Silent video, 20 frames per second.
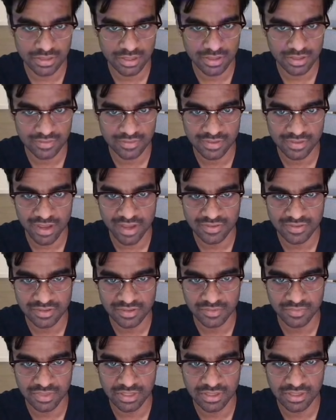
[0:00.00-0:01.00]
It's
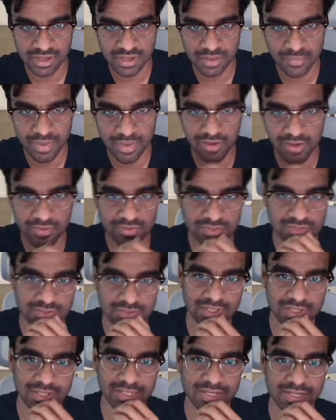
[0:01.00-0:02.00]
asking me about
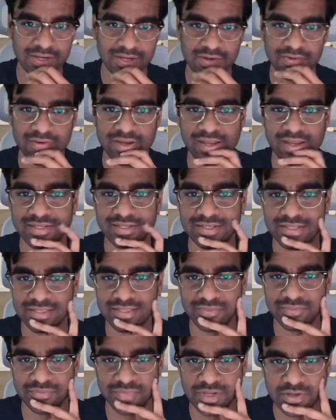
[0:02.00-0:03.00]
creating the
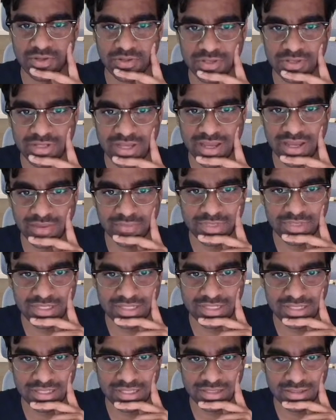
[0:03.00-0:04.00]
build
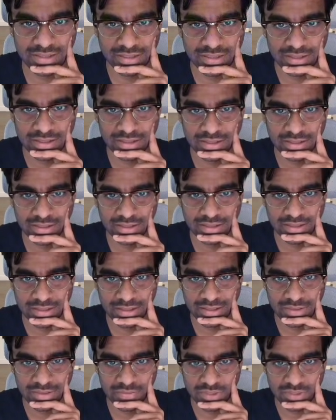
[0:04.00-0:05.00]
MD,
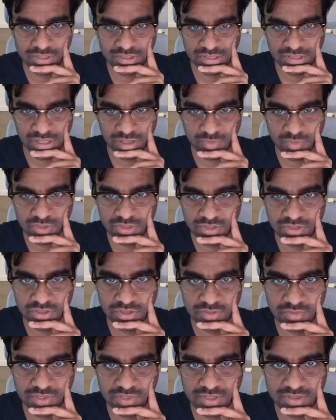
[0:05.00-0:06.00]
which I
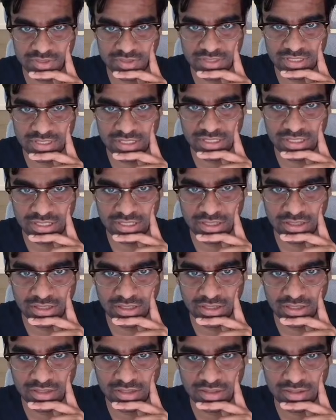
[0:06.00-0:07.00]
presume is the
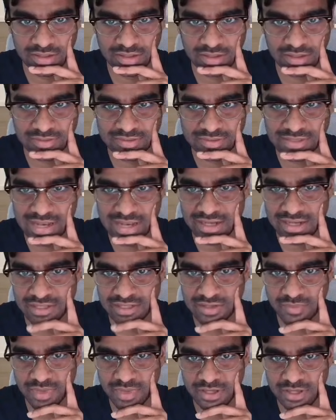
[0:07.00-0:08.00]
slash
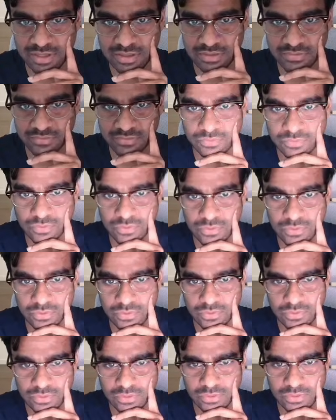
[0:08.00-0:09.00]
command
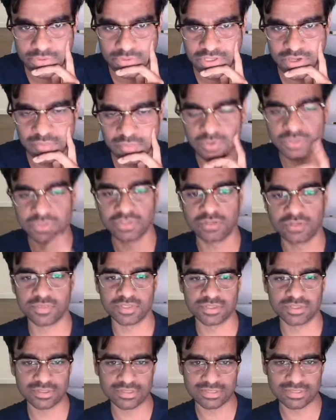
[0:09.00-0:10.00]
for, which I presume
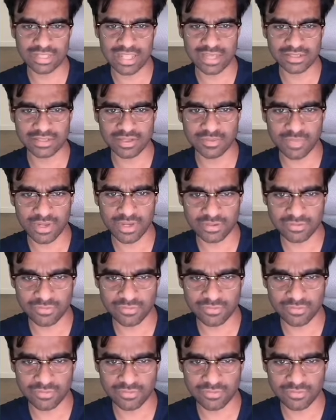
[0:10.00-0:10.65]
is a slash command